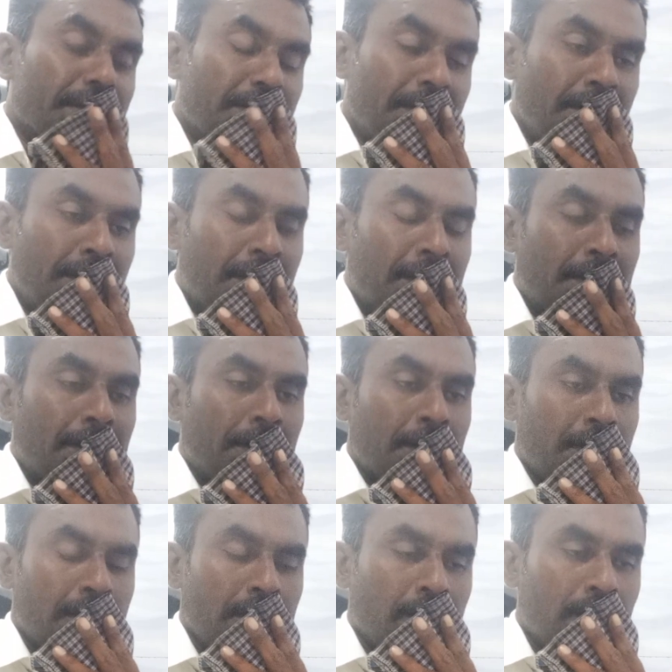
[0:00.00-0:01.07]
In a
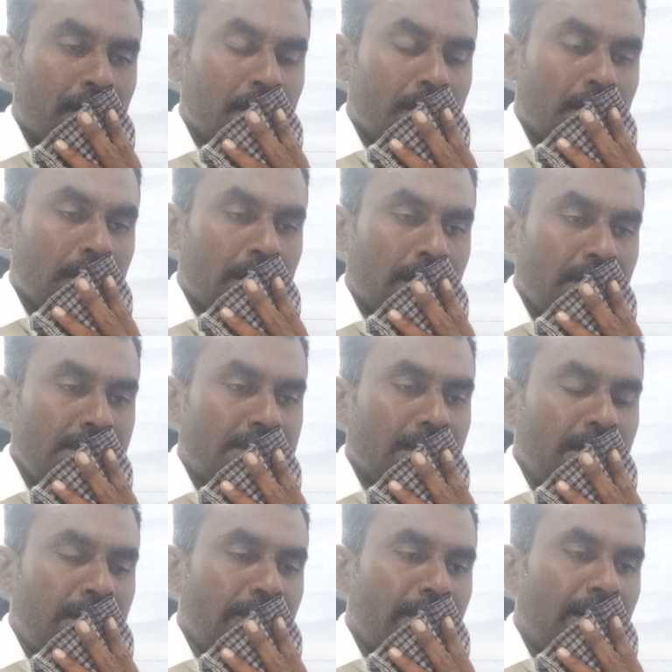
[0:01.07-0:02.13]

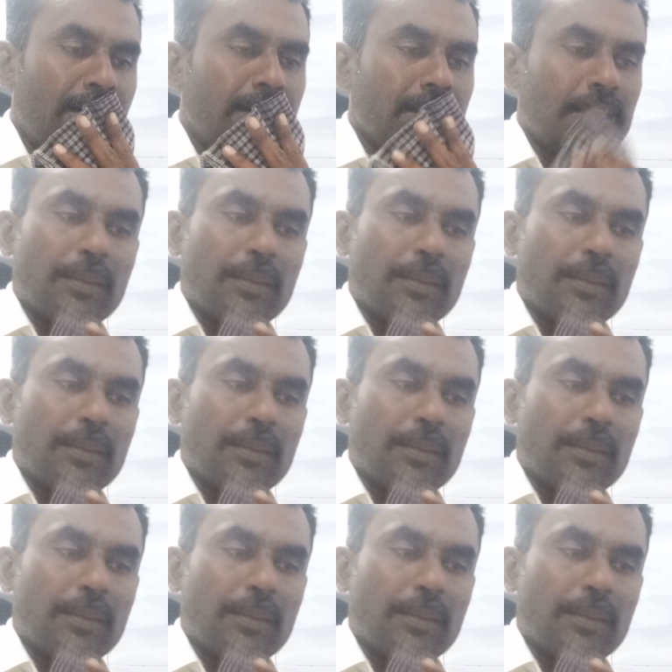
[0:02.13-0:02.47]
recent world,